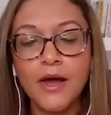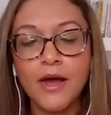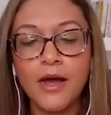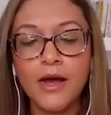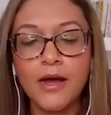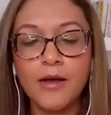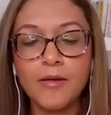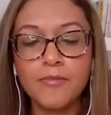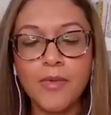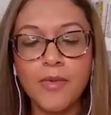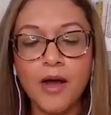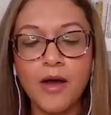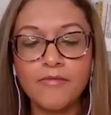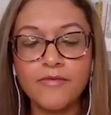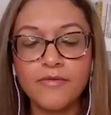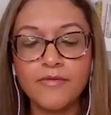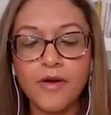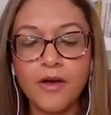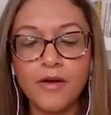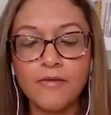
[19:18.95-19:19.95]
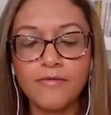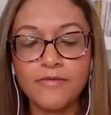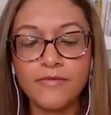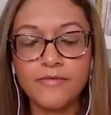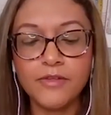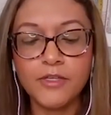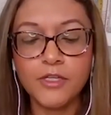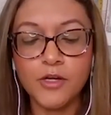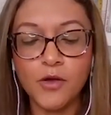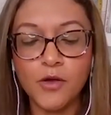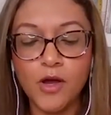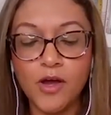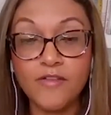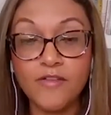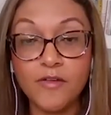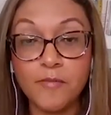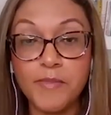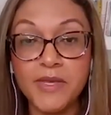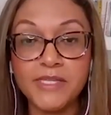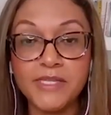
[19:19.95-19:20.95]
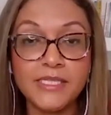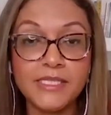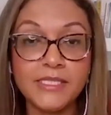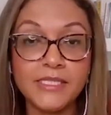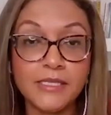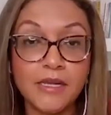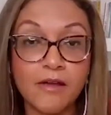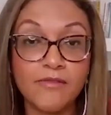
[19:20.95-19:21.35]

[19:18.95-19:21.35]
of a business,